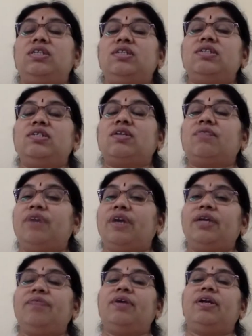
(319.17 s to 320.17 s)
this is a
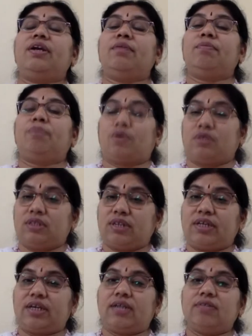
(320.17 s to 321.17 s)
very, very important,
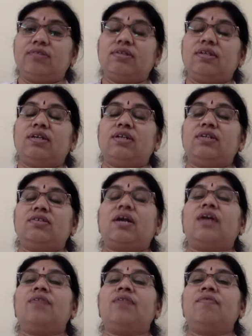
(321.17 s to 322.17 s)
I can say, that is
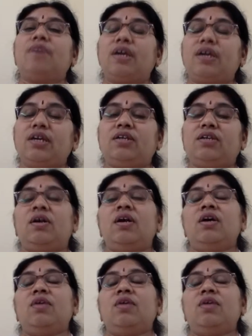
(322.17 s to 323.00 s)
conveying